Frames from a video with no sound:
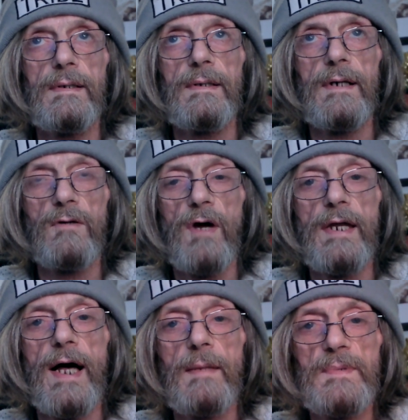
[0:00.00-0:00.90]
a great
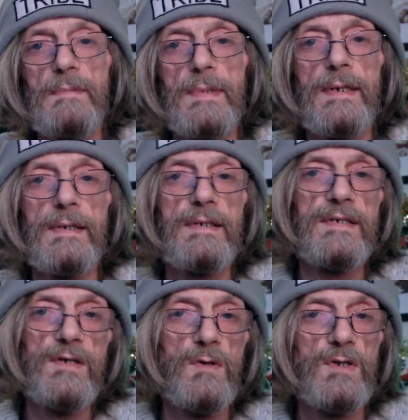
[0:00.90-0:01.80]
help to me. It's
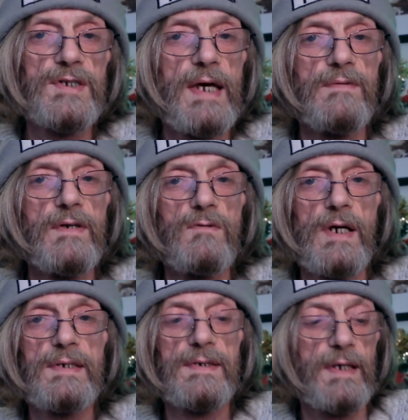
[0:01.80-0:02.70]
sort of saving
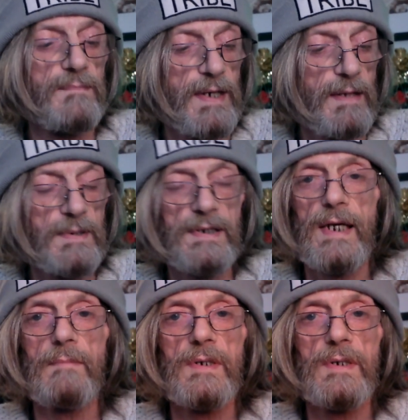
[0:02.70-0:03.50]
grace. I've been able to tell my